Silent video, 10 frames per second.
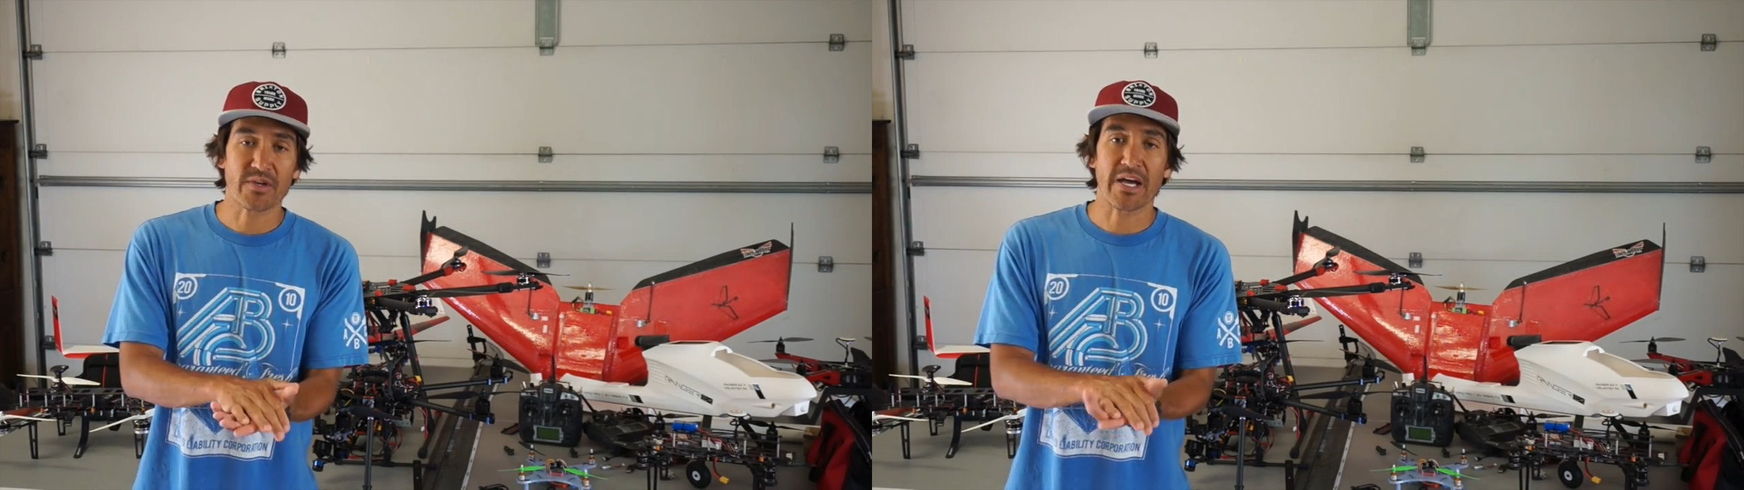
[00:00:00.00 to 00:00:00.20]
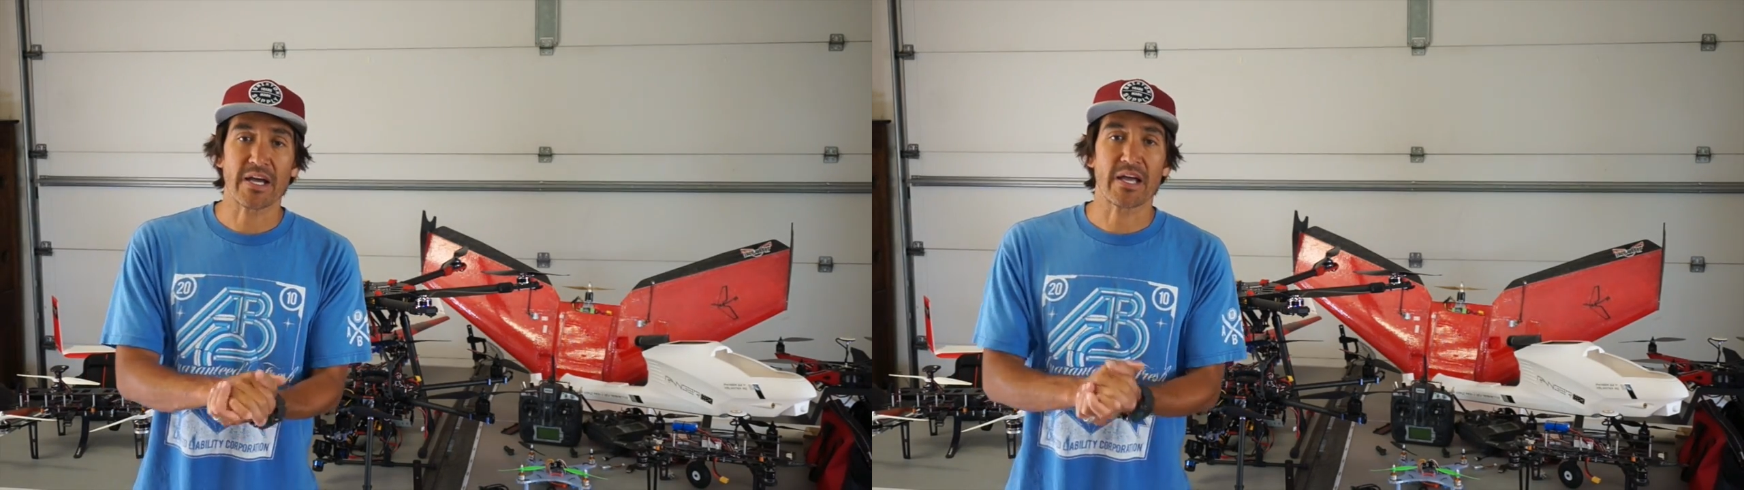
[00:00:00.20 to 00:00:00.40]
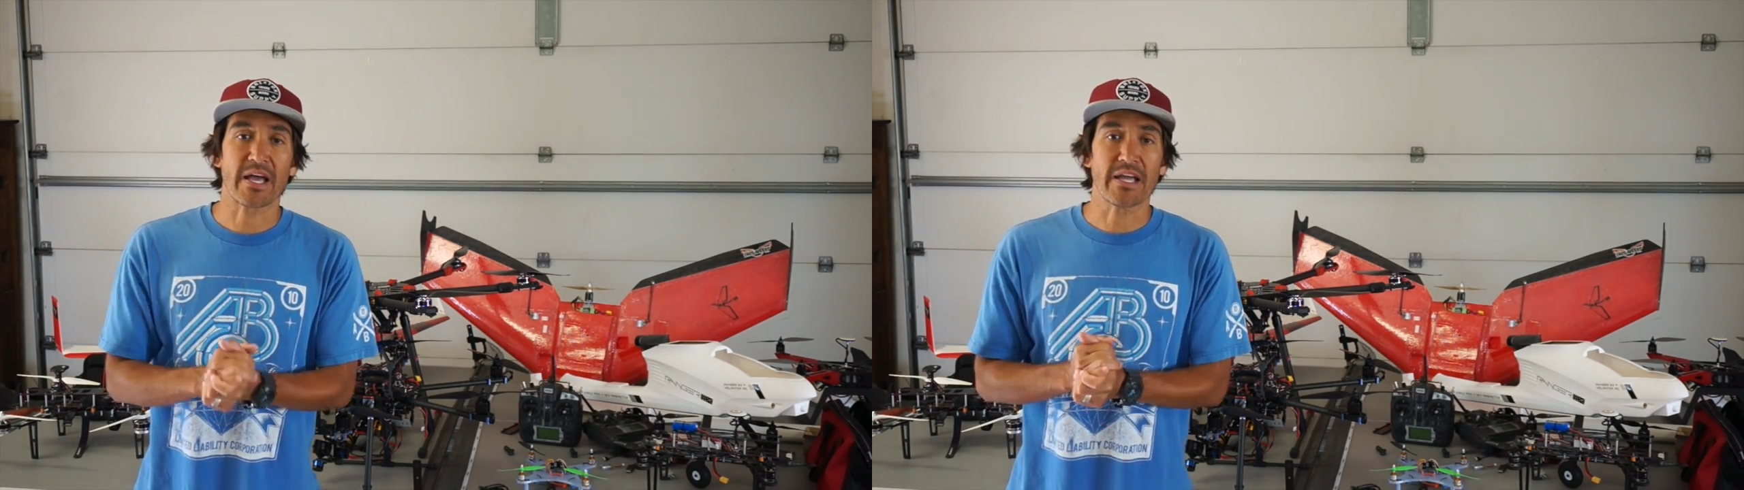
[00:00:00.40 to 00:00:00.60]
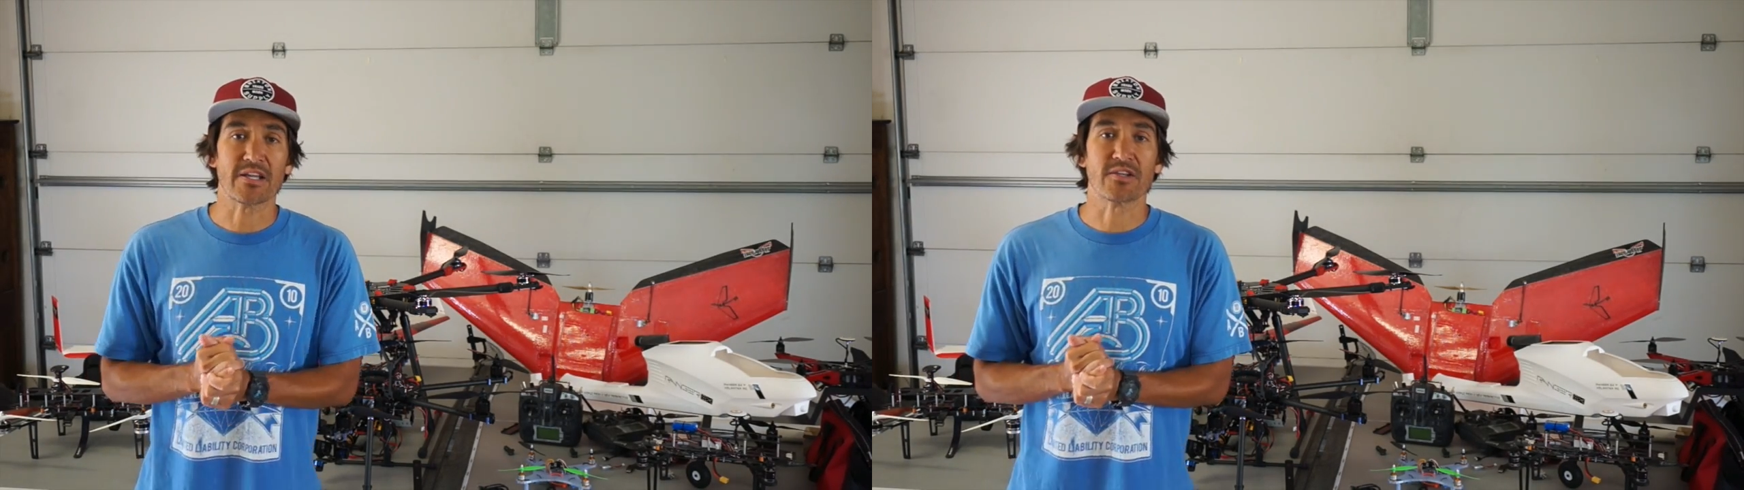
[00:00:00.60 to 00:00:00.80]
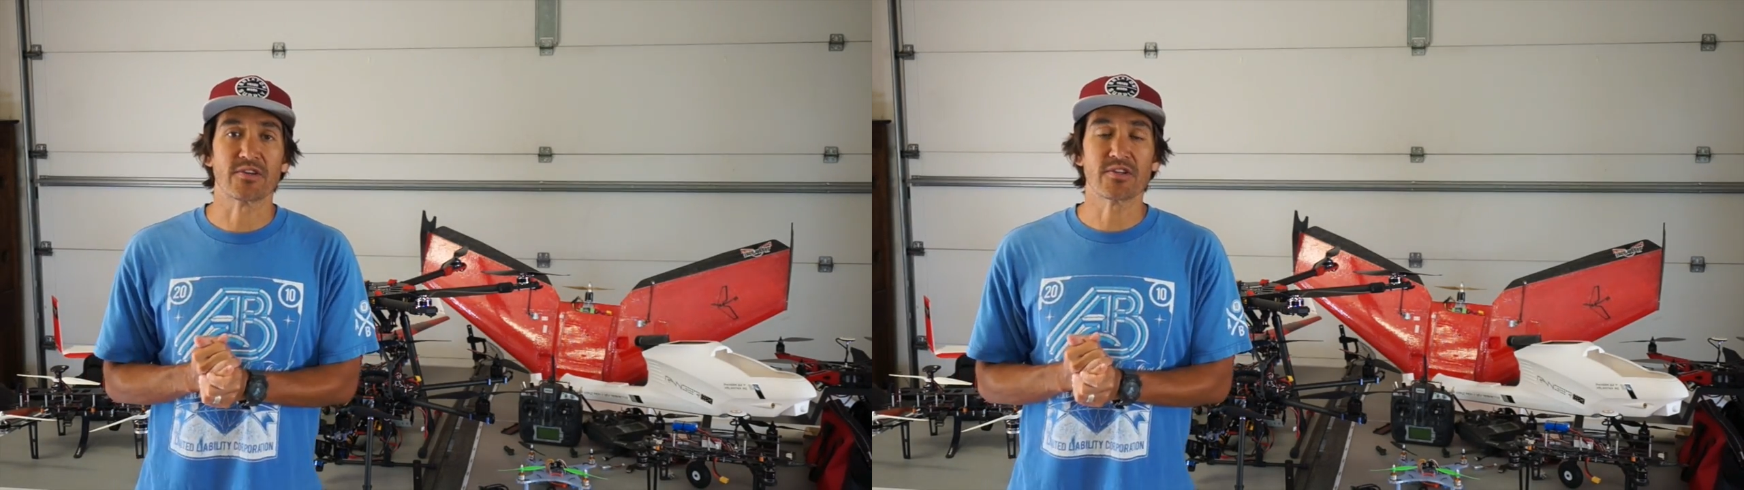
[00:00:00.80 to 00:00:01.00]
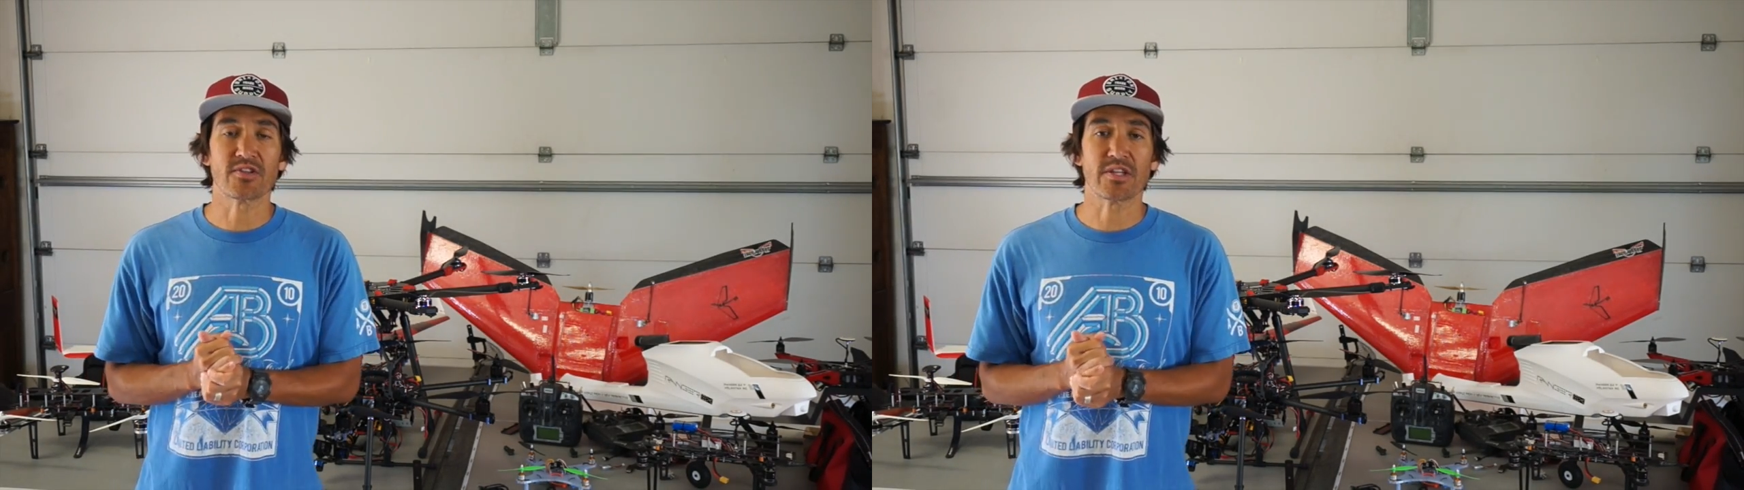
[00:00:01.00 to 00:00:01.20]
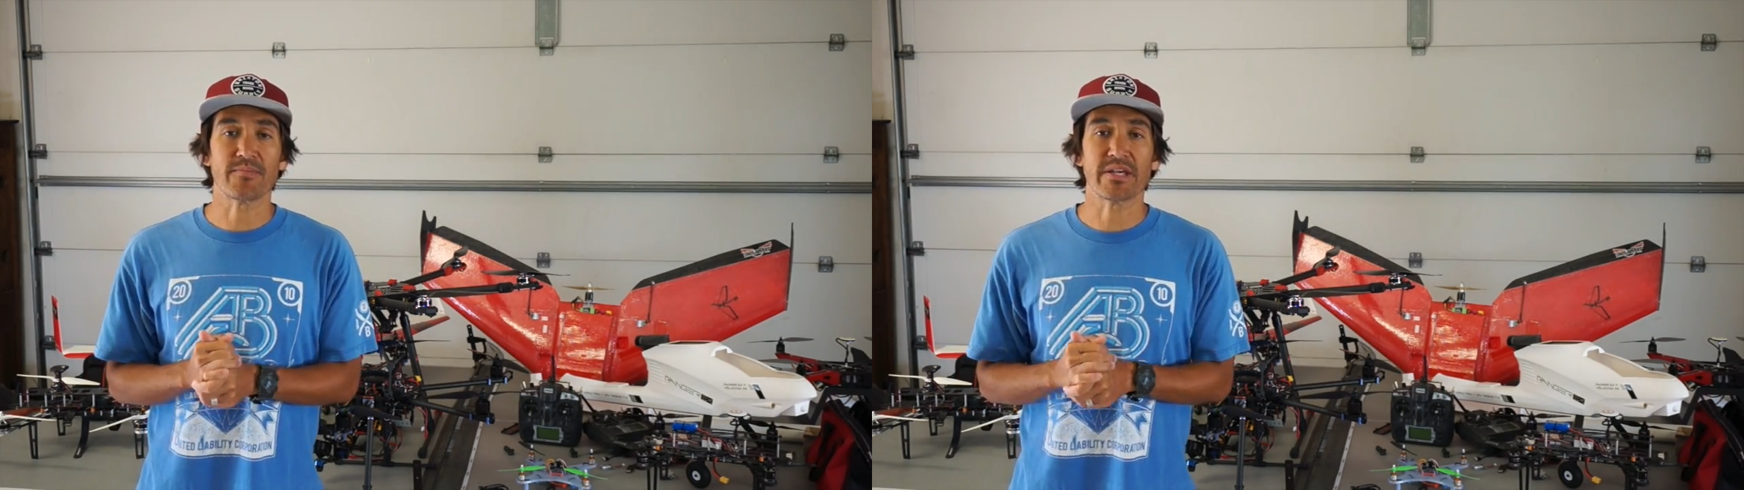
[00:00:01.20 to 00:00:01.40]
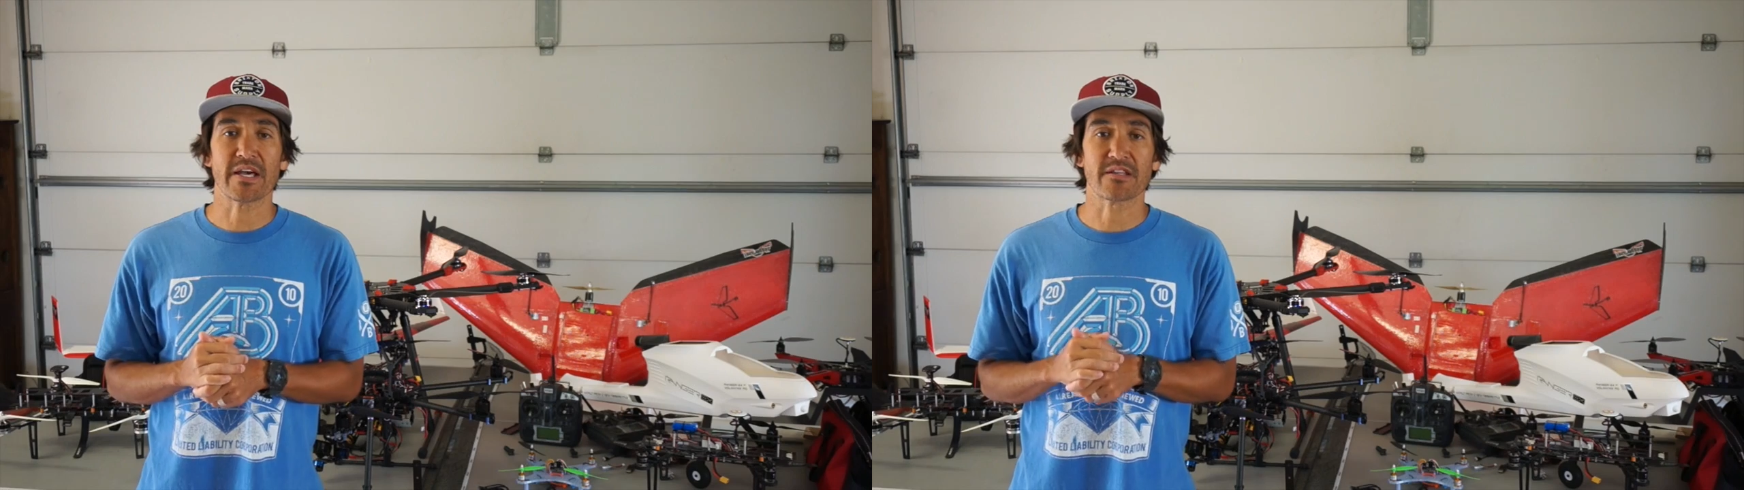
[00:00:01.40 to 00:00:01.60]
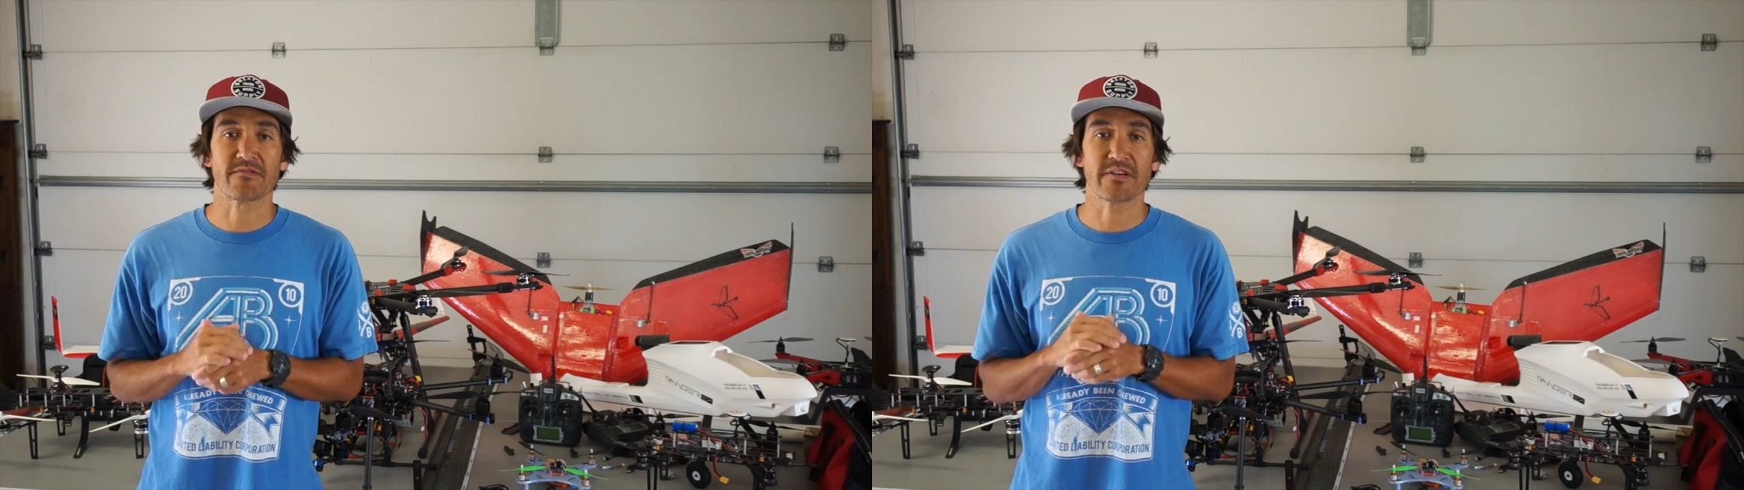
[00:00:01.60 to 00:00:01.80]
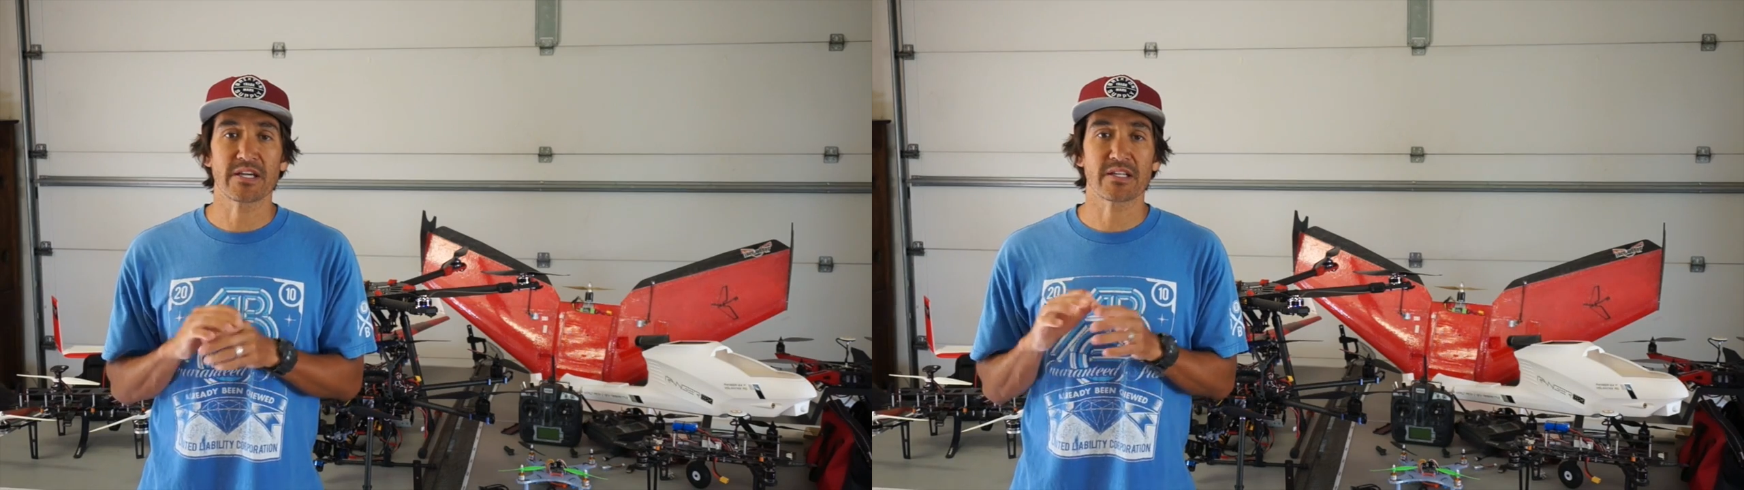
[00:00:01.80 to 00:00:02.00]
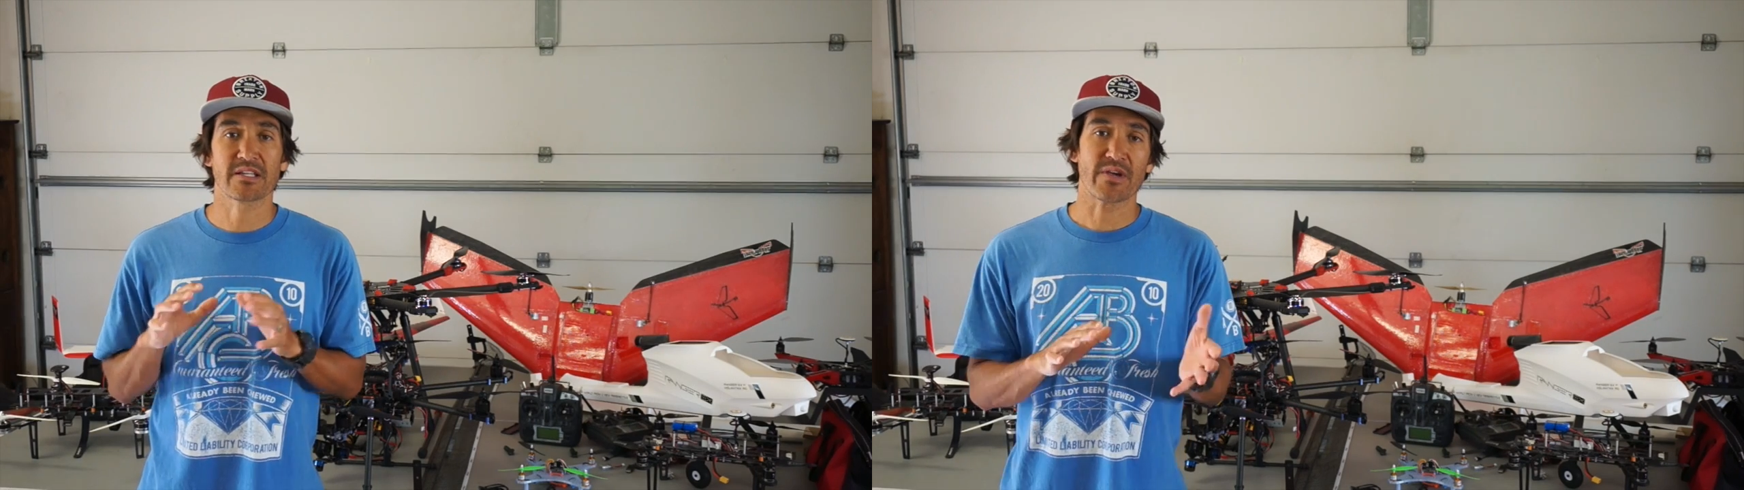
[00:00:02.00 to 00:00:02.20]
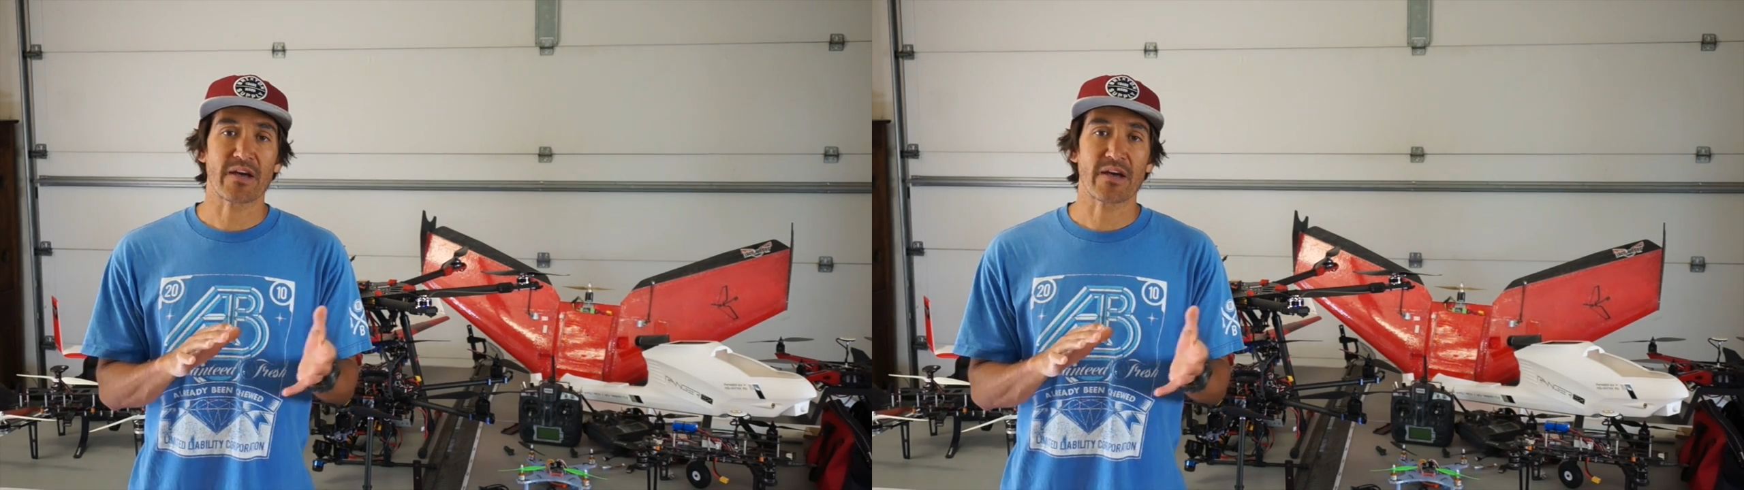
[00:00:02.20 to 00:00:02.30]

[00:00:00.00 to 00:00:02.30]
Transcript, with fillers: got a good GPS fix,